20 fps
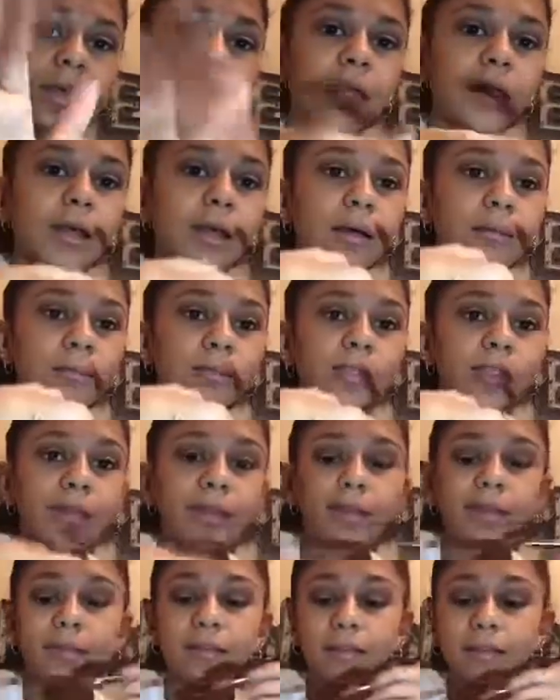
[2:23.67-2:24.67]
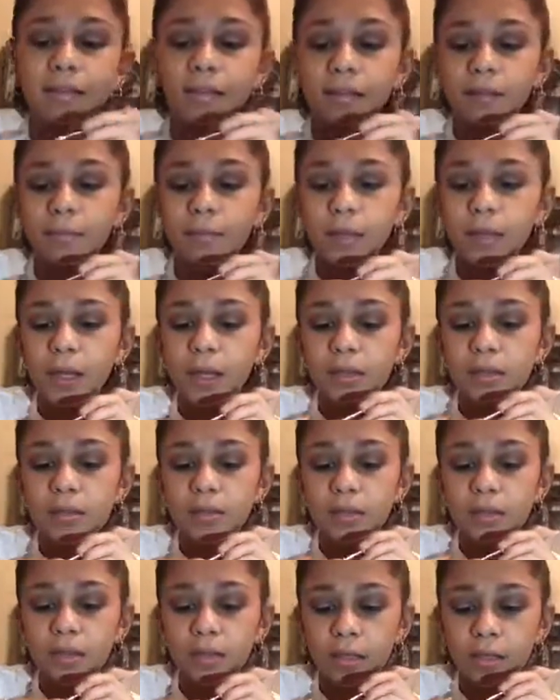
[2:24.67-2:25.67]
and I'm just gonna dip it
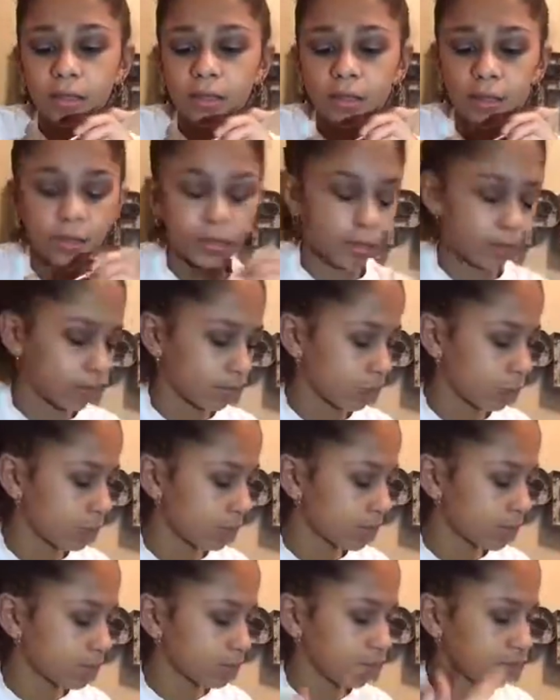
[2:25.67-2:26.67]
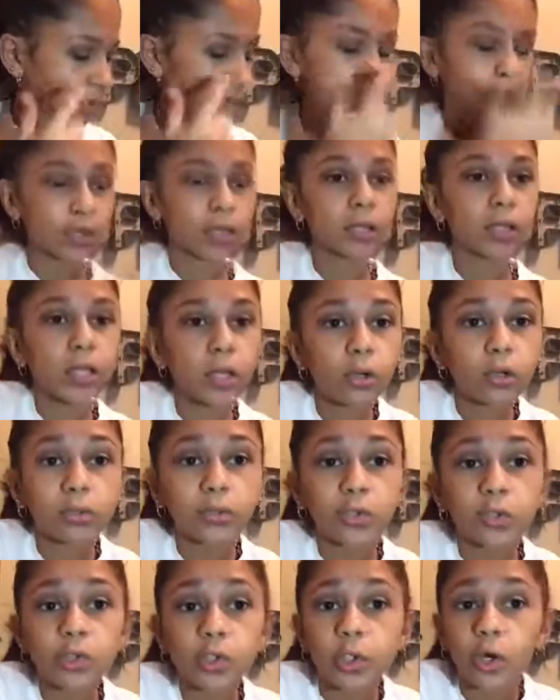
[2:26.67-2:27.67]
into here and I'm going to make like a
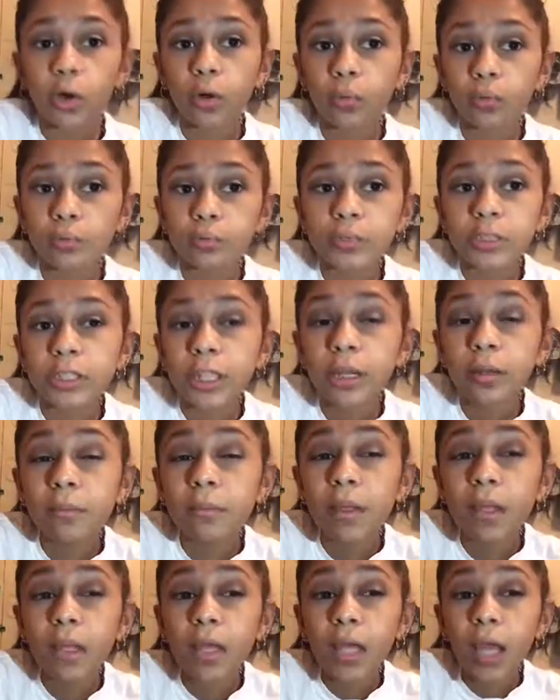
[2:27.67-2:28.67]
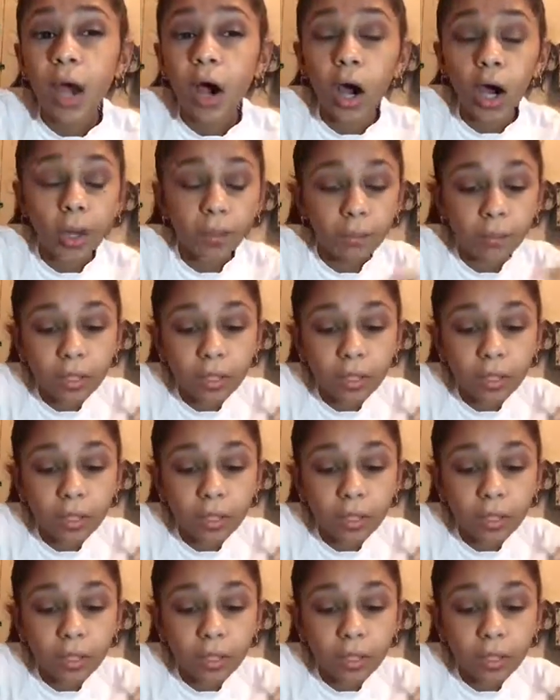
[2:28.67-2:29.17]
little dome shape on